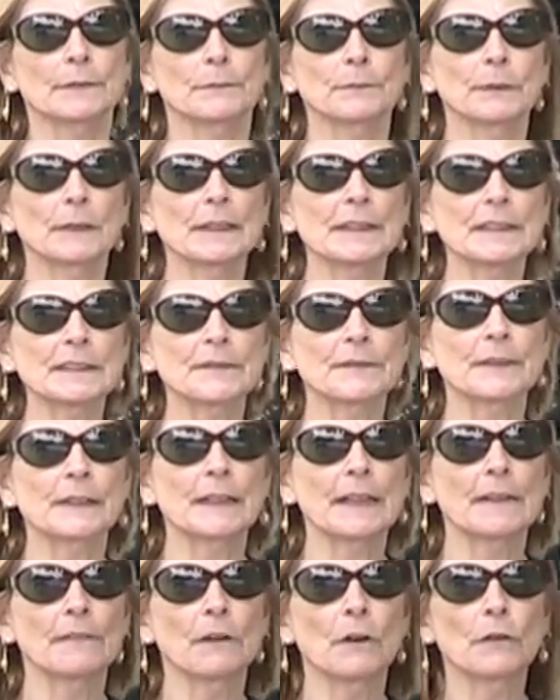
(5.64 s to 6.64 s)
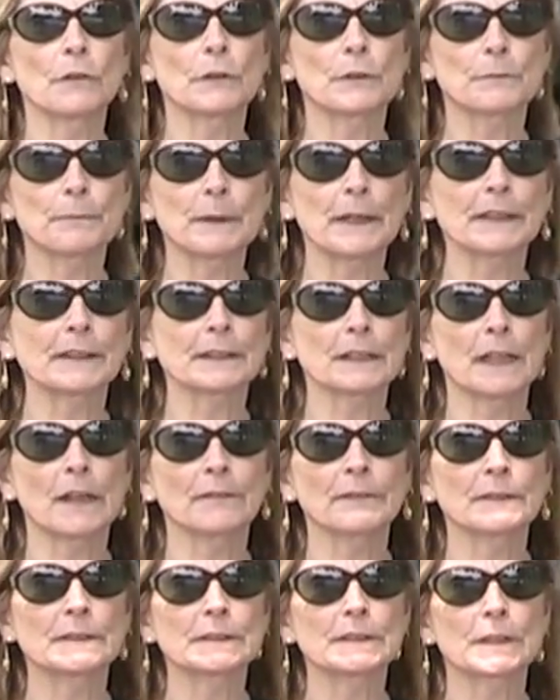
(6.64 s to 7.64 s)
the policeman yeah. came over and nice. picked it
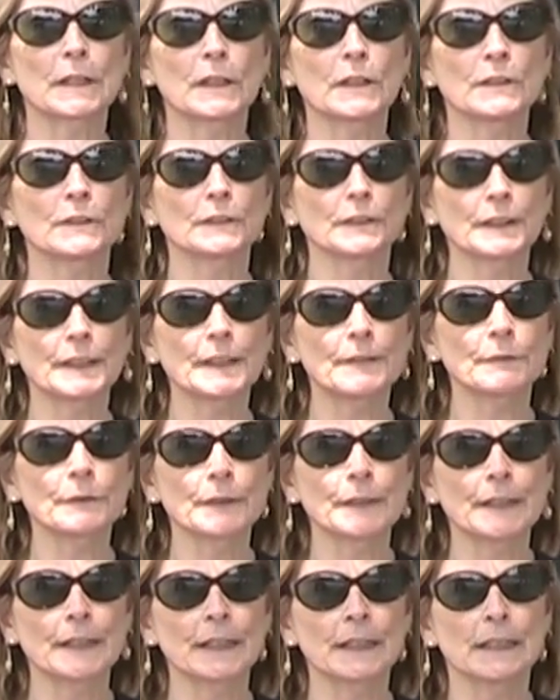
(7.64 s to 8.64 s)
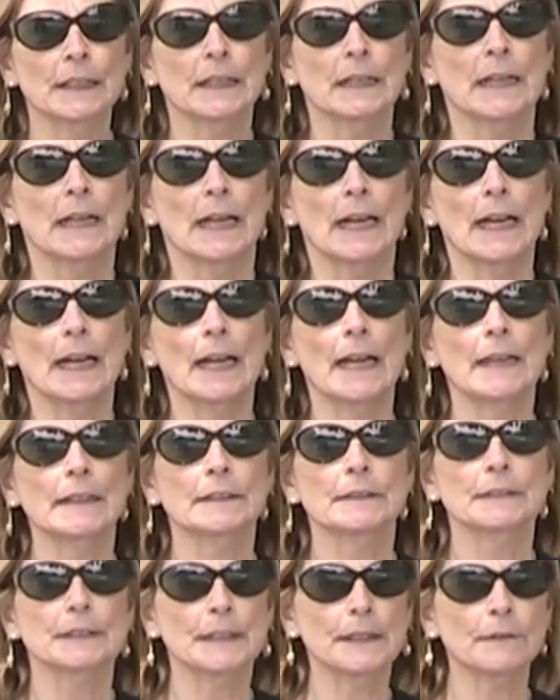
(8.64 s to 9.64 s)
up and started to leave with it, and
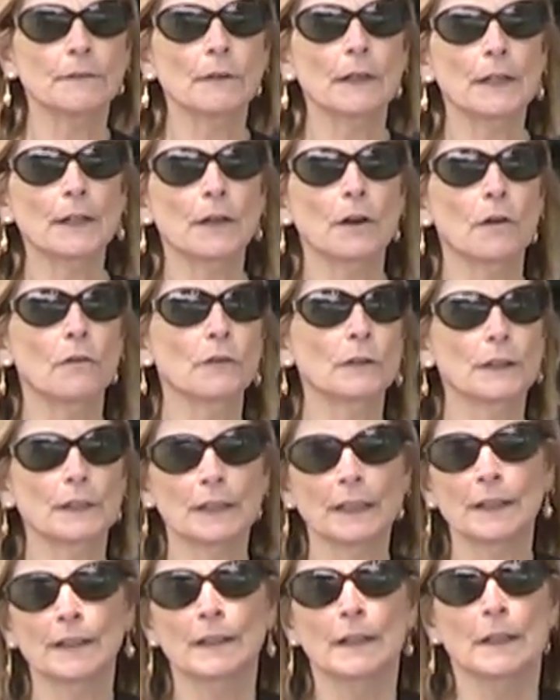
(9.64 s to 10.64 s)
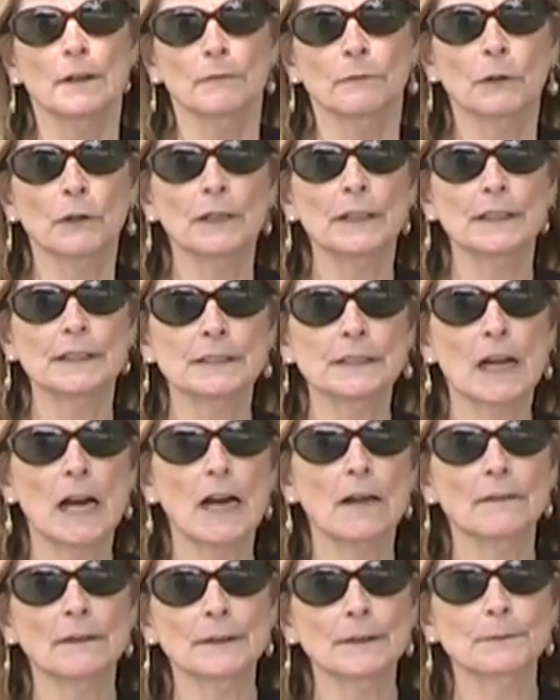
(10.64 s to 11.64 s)
Tim went over and put his
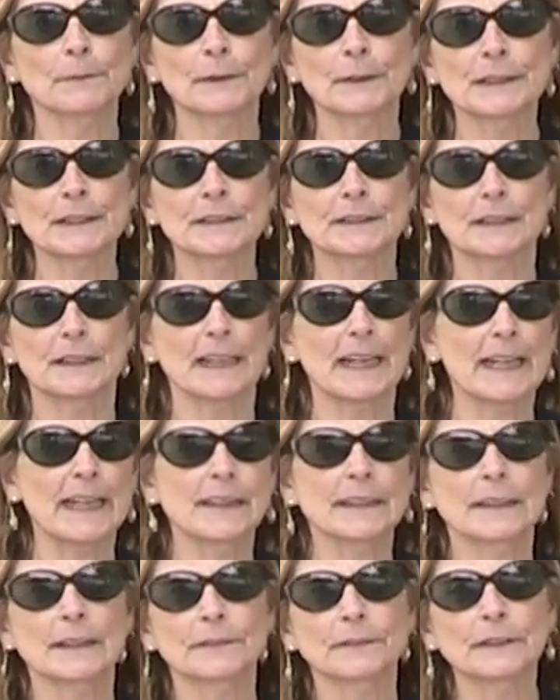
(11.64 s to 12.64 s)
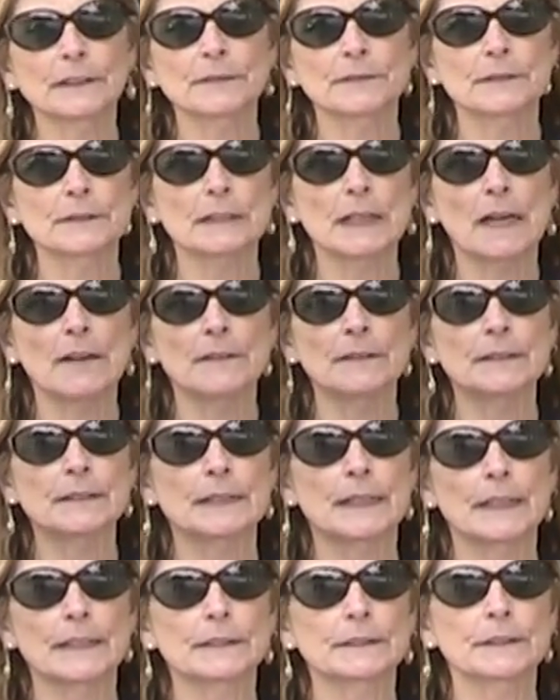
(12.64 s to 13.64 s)
arm on the police hand on the policeman's arm and
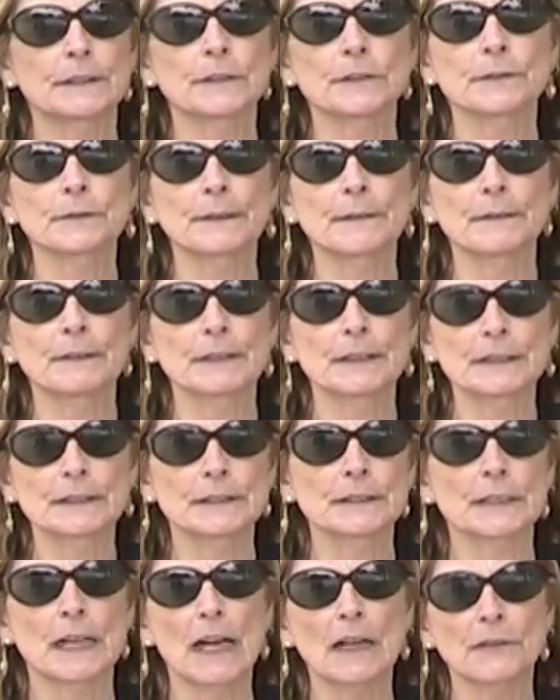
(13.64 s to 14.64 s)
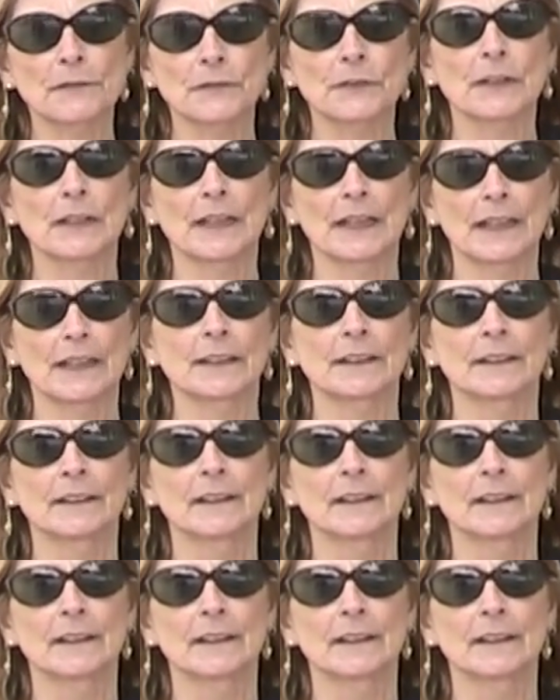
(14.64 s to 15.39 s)
said, "Excuse me, but this is our flag,"